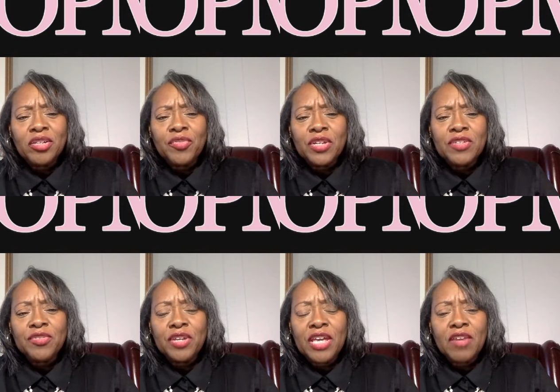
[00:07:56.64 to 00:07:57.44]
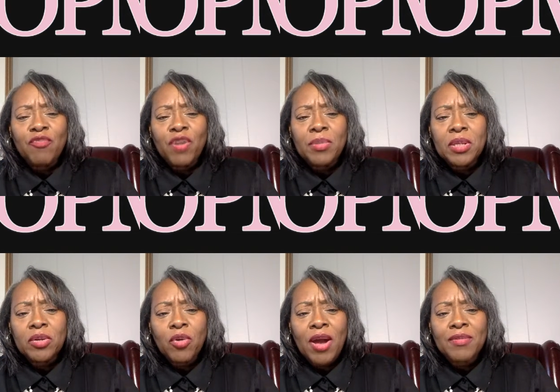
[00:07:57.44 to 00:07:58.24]
difference if you get it from the
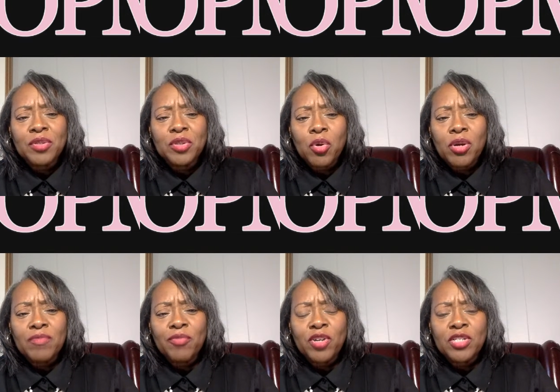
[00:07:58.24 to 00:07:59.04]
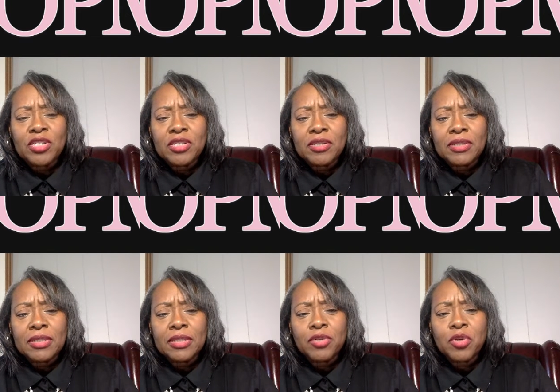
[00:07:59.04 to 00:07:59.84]
craft store versus
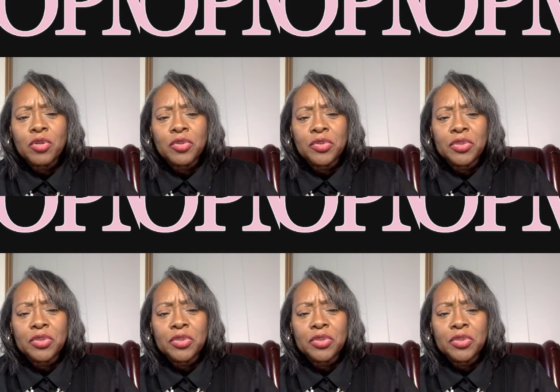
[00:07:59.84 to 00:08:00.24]
a grocery